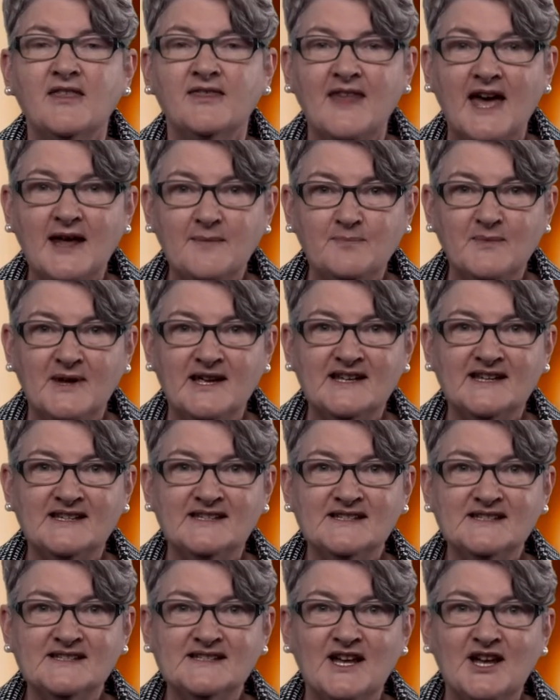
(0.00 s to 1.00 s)
That
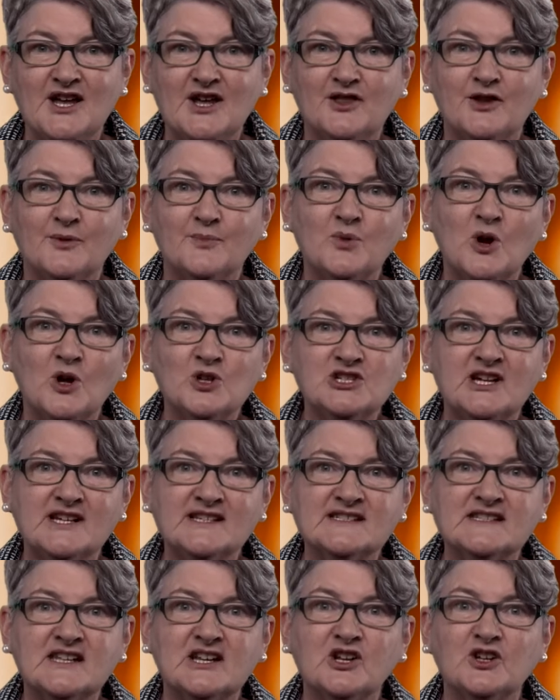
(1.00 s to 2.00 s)
means that
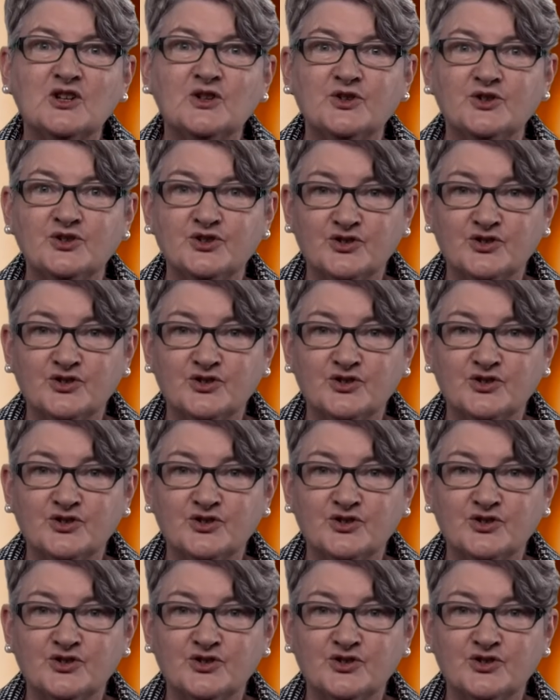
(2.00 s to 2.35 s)
projects that include